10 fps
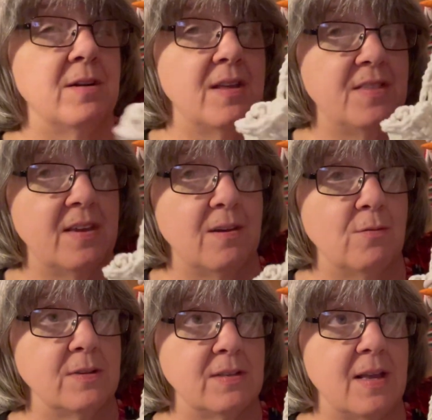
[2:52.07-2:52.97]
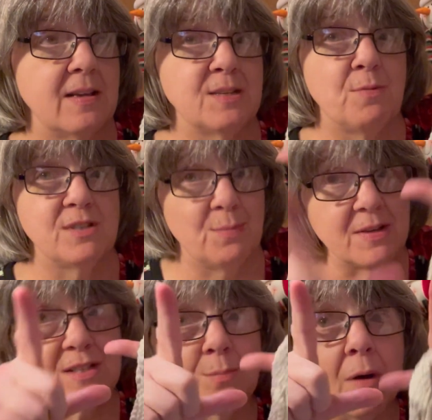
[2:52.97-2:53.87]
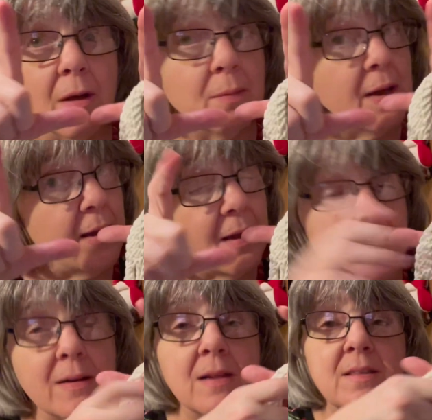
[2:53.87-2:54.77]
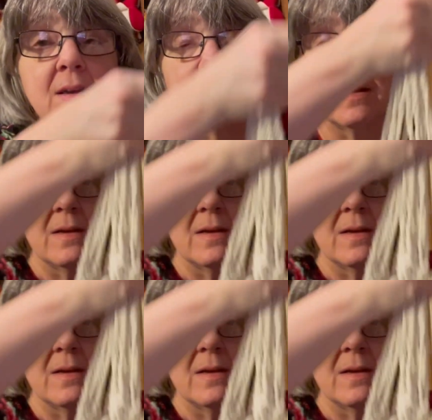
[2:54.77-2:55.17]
I think it was like supposed to be a small bag, and I think